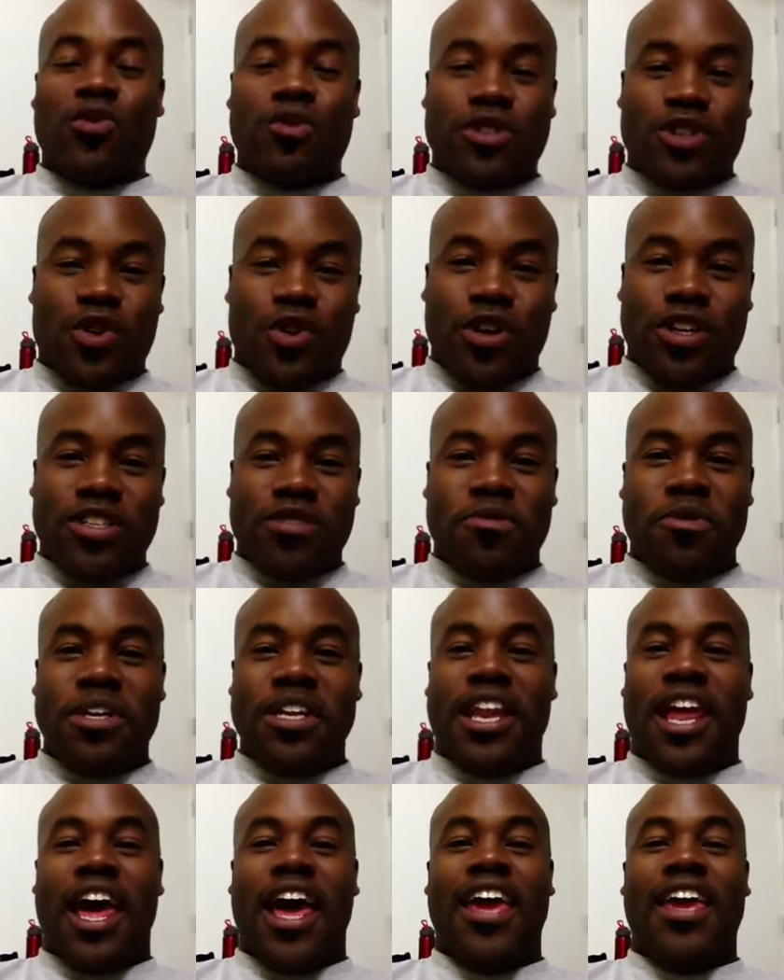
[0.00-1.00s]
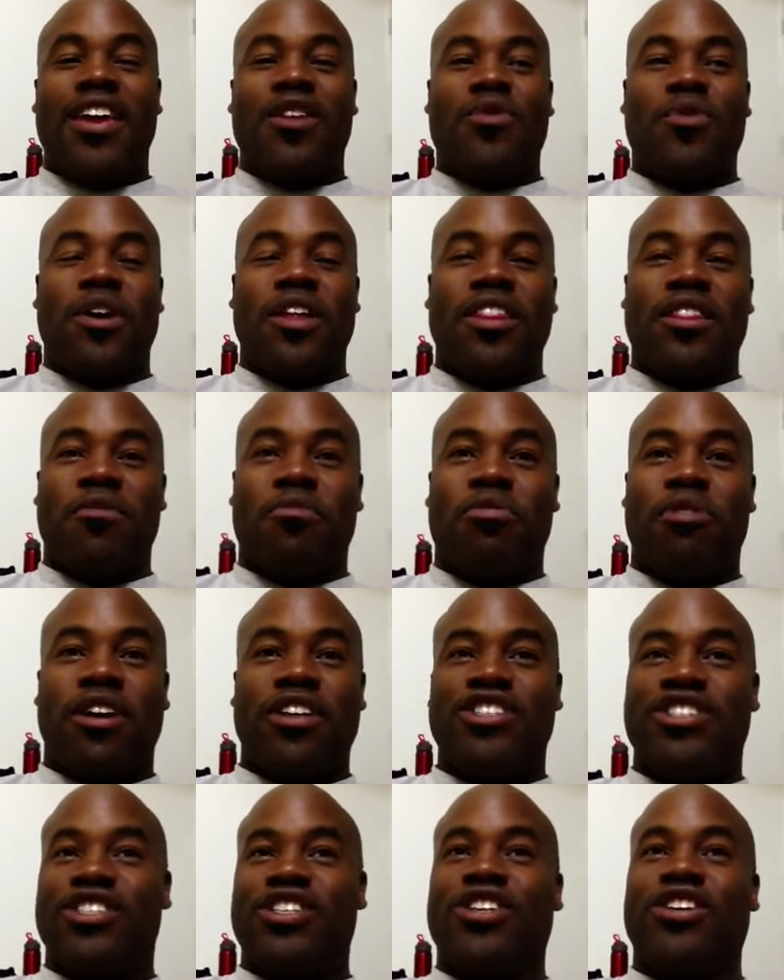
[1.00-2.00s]
was going to be like and what the
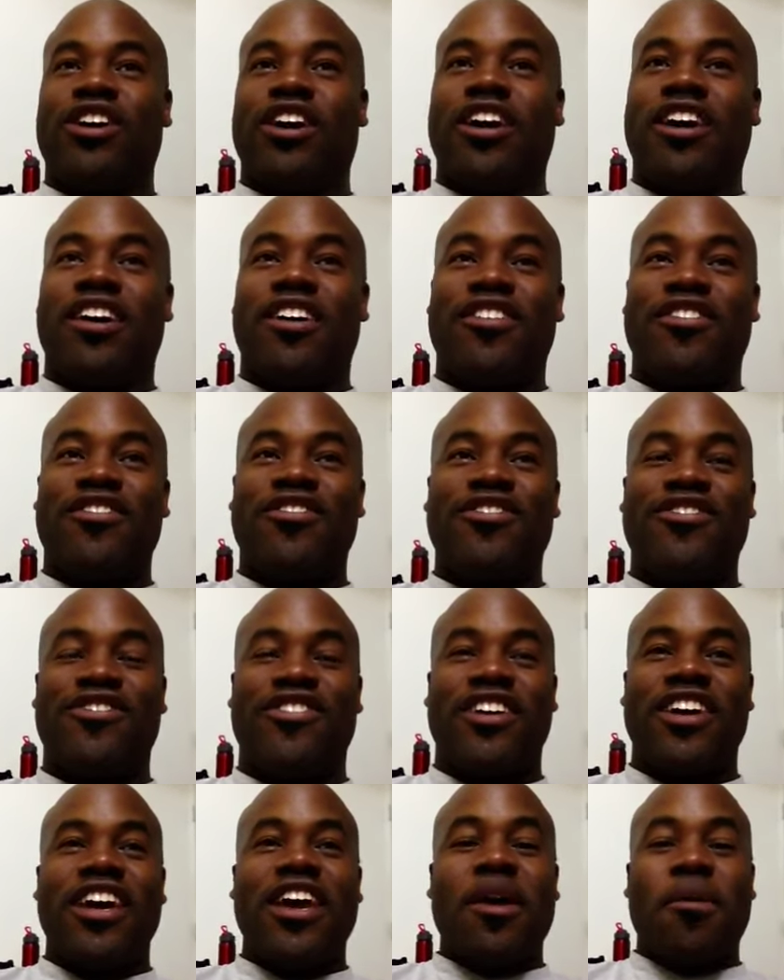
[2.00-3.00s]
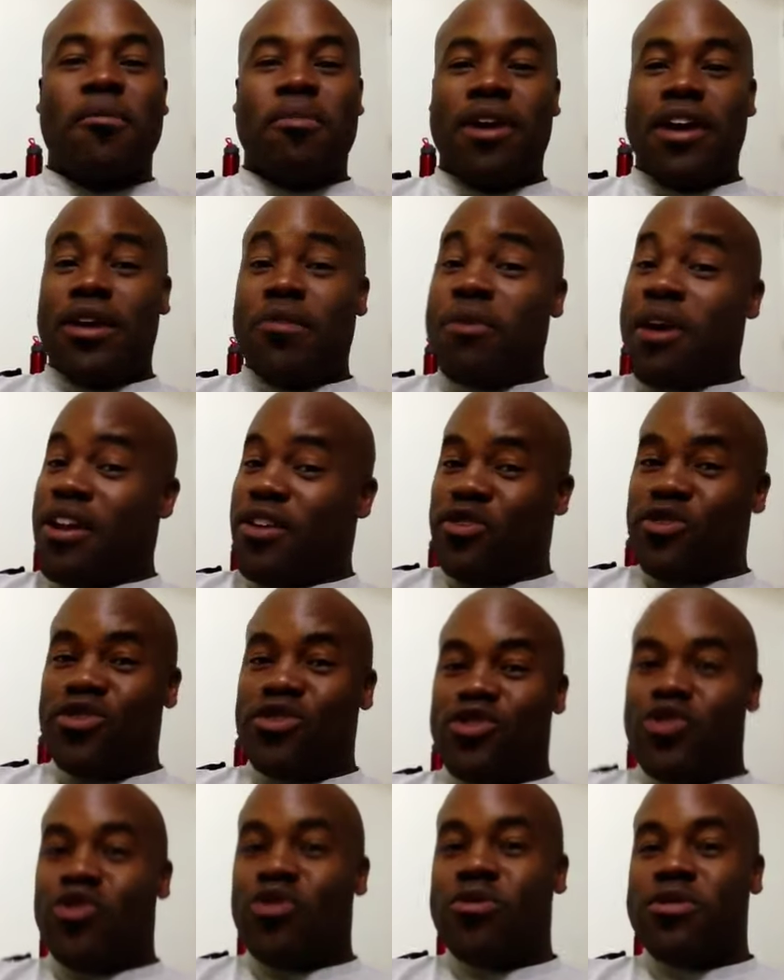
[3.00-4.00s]
pressure of being in medical
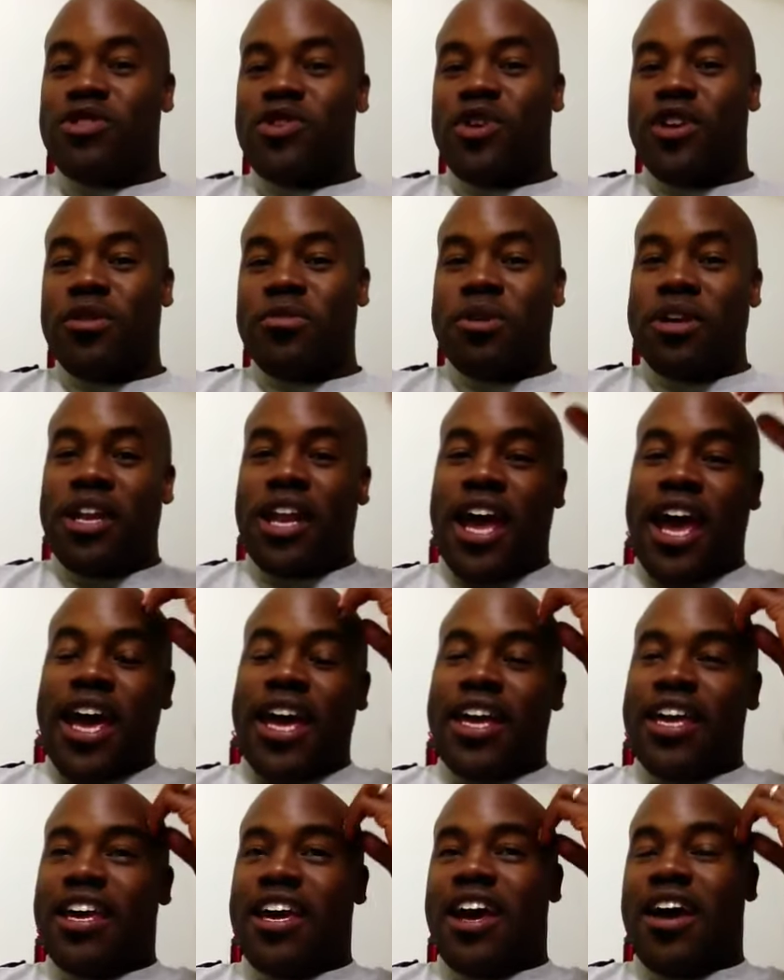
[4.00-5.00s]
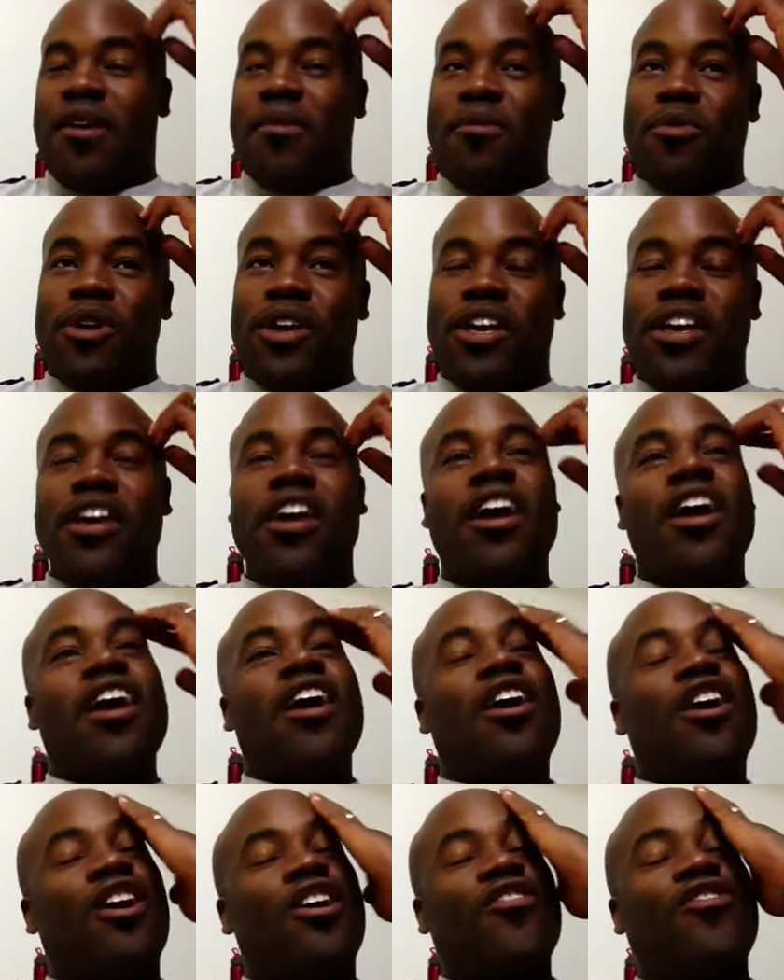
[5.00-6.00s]
school was going to be like. We
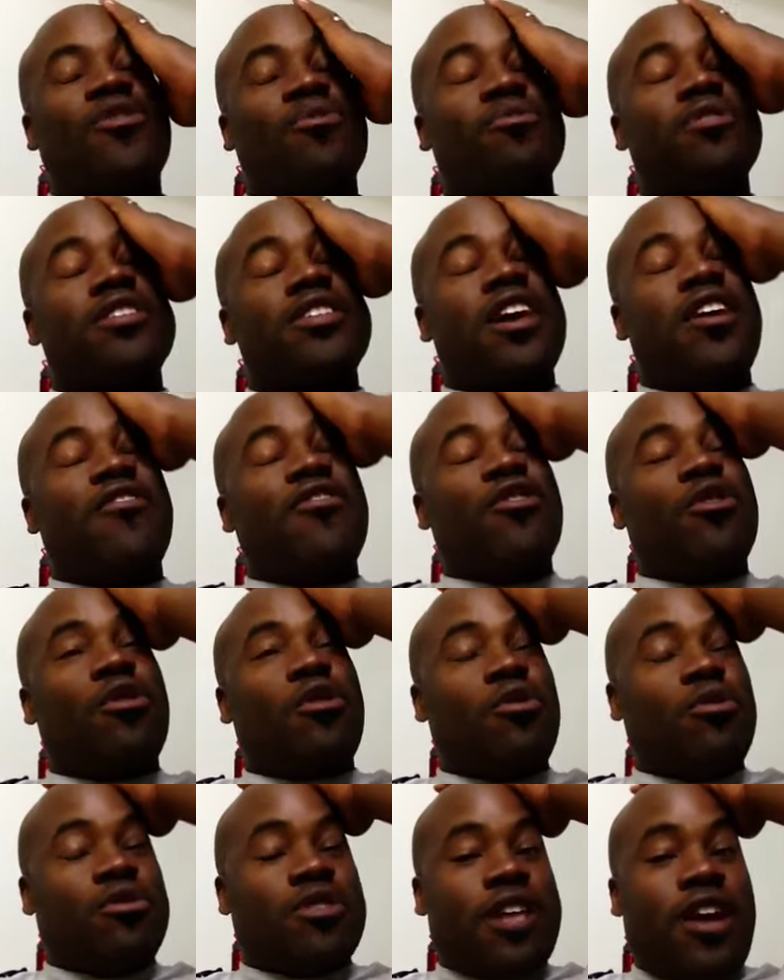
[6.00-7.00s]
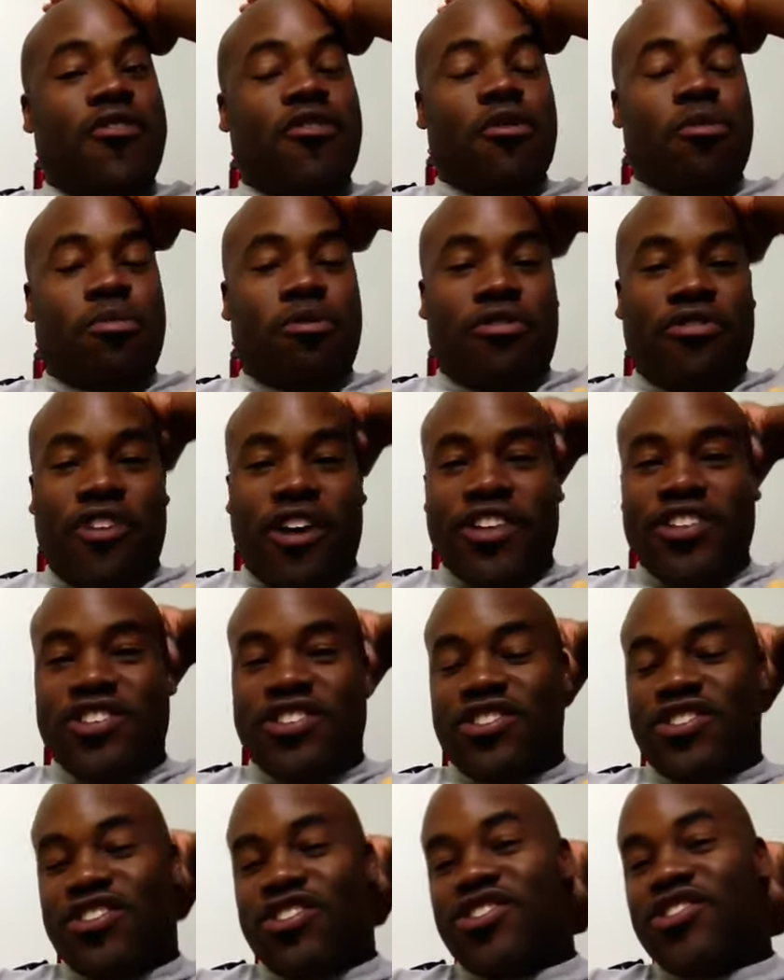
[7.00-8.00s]
heard from several
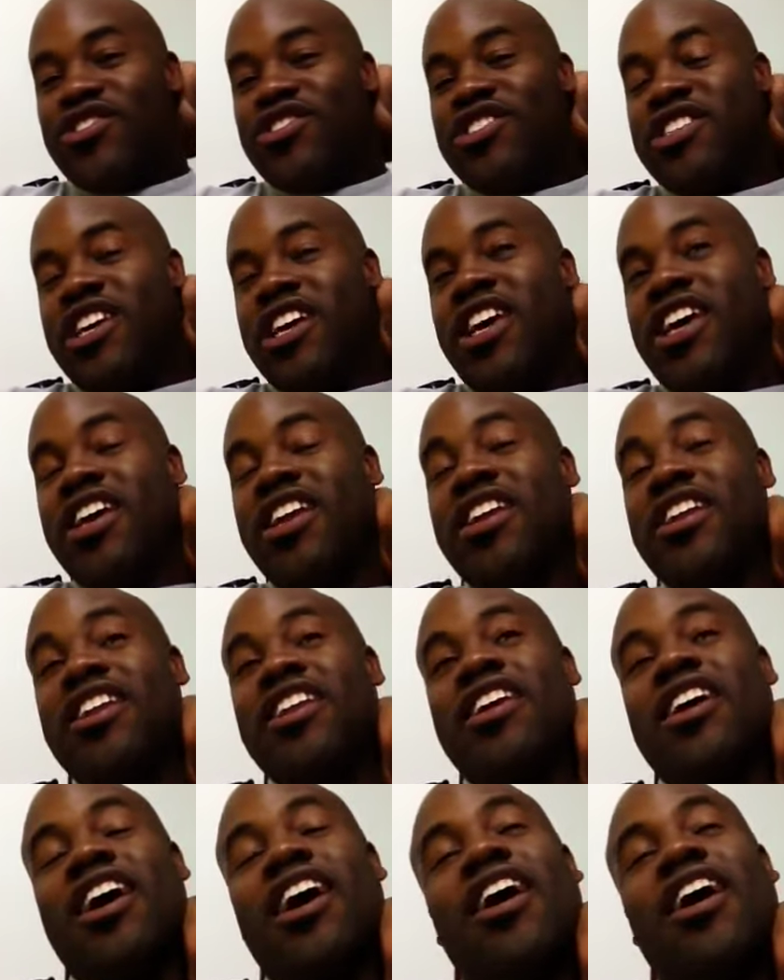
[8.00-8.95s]
professors, and